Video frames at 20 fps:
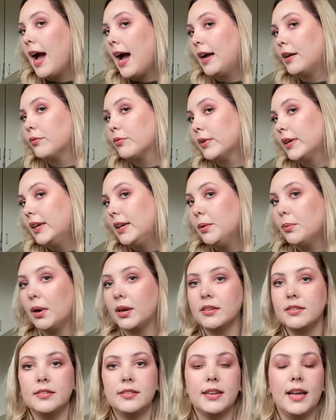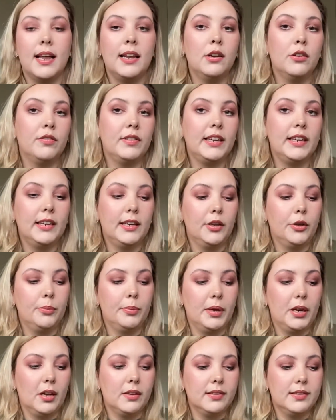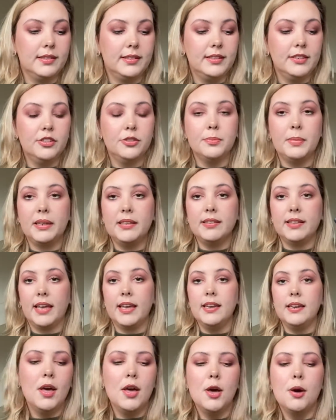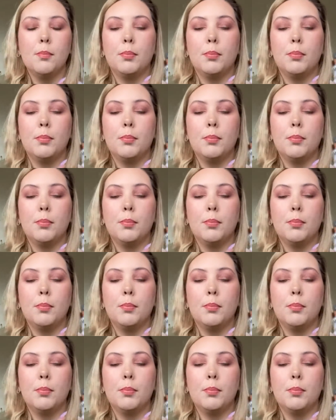and really want a lovely luminosity to my skin.